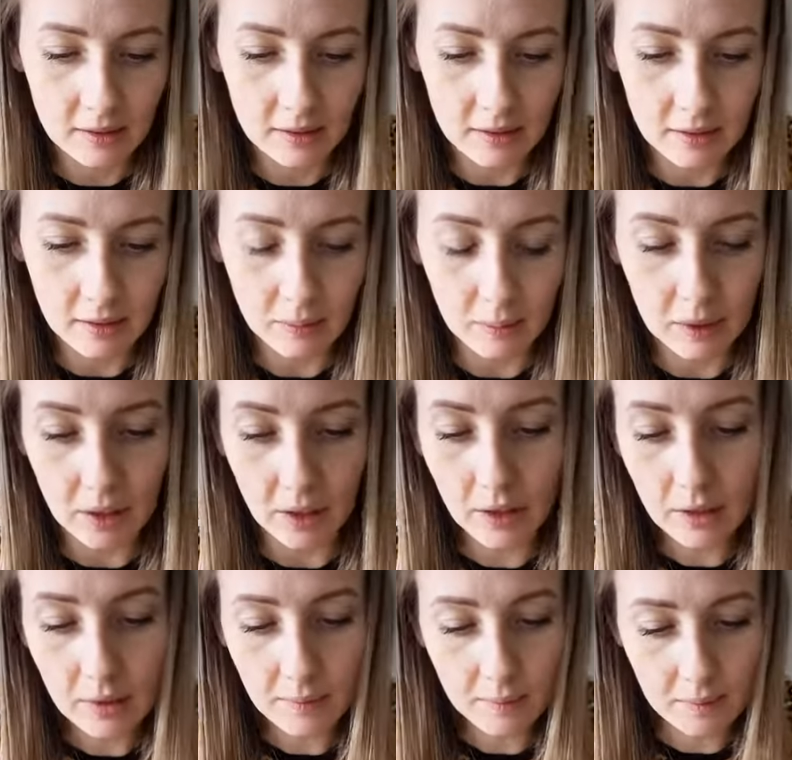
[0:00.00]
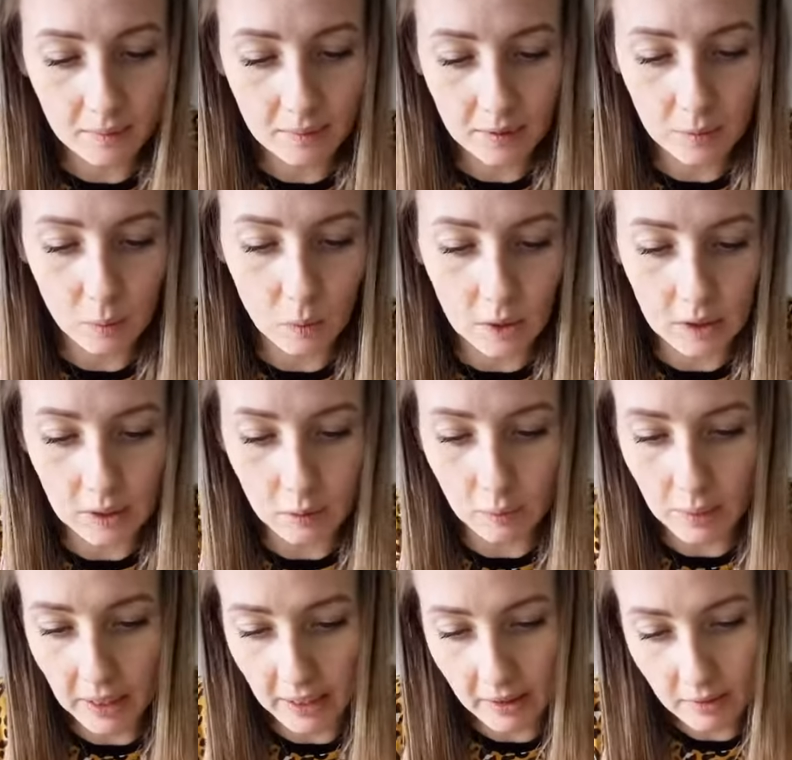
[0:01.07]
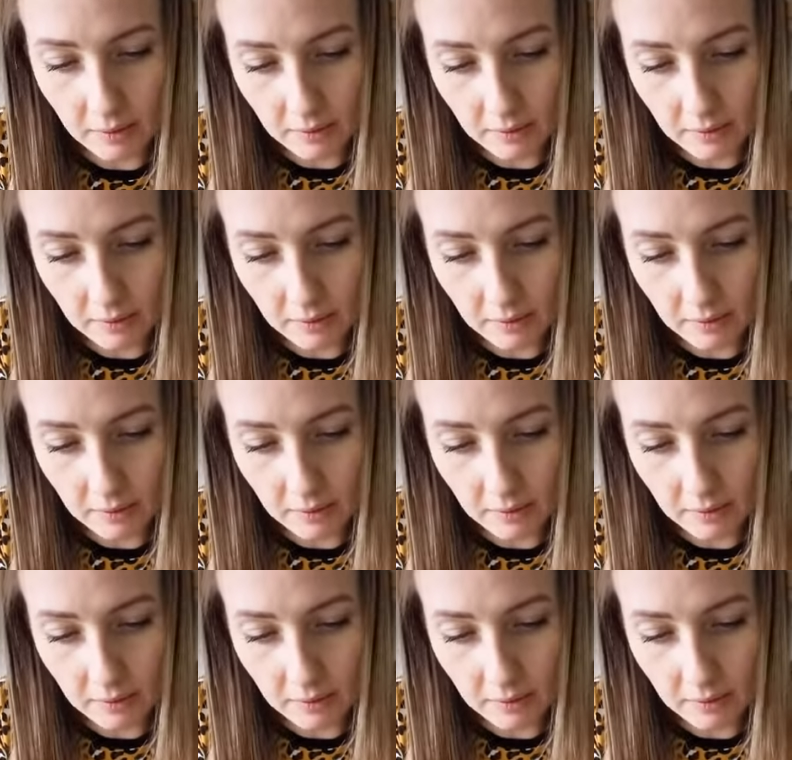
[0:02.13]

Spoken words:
we go. Just one little bit out.